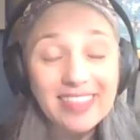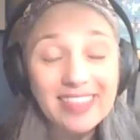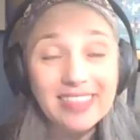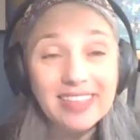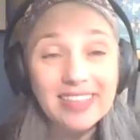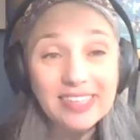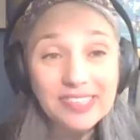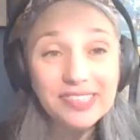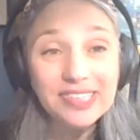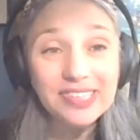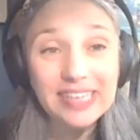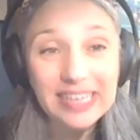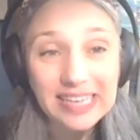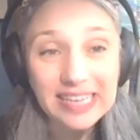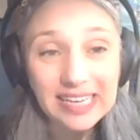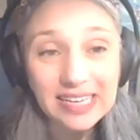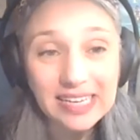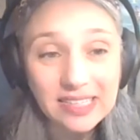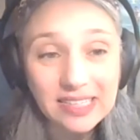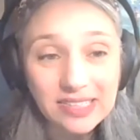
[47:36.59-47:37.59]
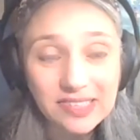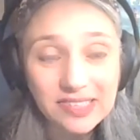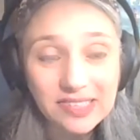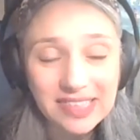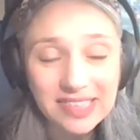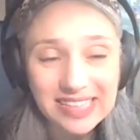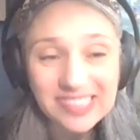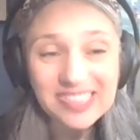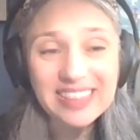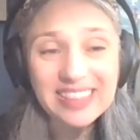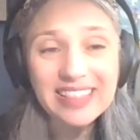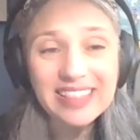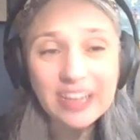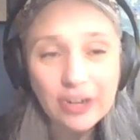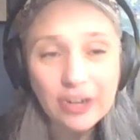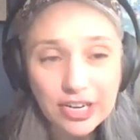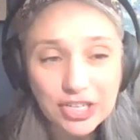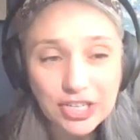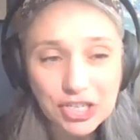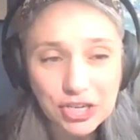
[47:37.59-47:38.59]
This mm-hmm. is, this
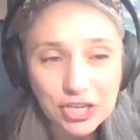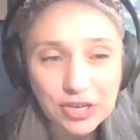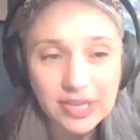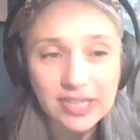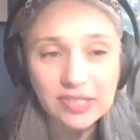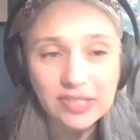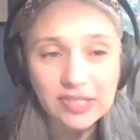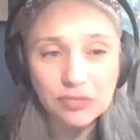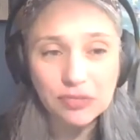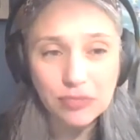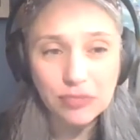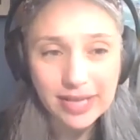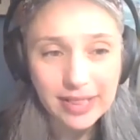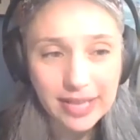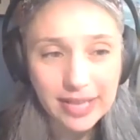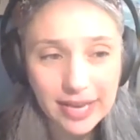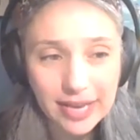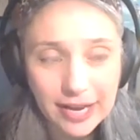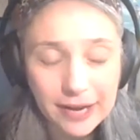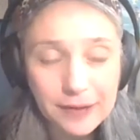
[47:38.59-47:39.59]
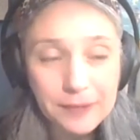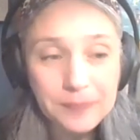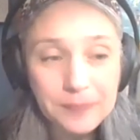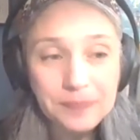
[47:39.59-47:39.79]
literature is really